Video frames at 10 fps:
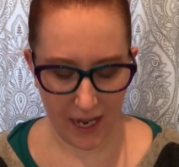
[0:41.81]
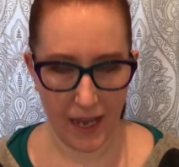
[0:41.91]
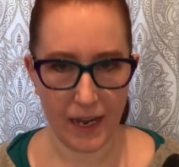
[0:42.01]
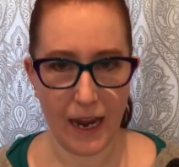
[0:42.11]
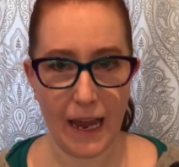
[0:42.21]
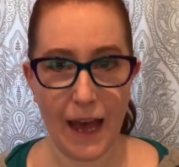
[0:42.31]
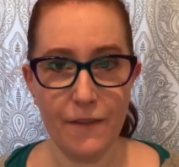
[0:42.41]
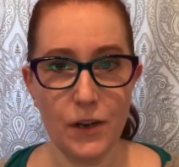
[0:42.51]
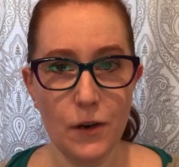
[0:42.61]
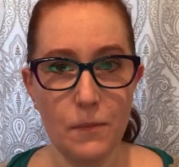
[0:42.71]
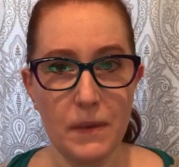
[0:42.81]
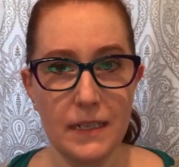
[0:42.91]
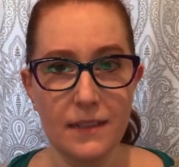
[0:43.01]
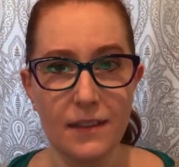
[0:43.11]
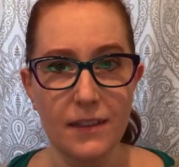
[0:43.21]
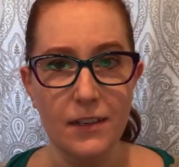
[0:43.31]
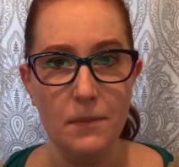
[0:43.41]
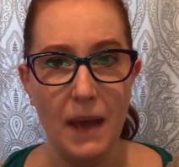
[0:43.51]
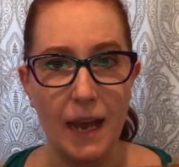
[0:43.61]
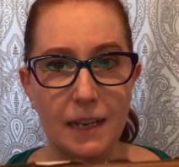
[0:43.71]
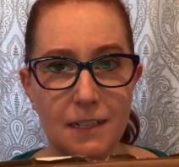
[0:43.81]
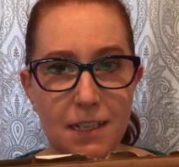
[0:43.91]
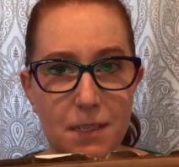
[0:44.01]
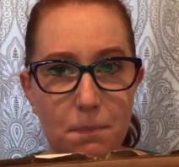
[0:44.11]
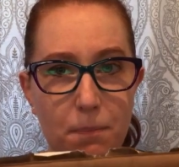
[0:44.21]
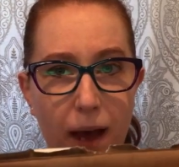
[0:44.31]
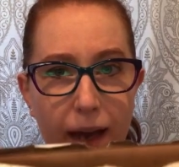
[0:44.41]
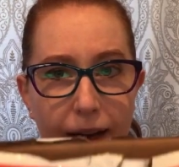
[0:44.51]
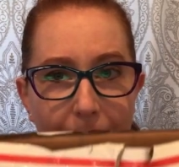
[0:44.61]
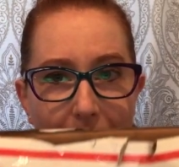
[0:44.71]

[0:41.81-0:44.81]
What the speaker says: and I haven't opened the little packages, but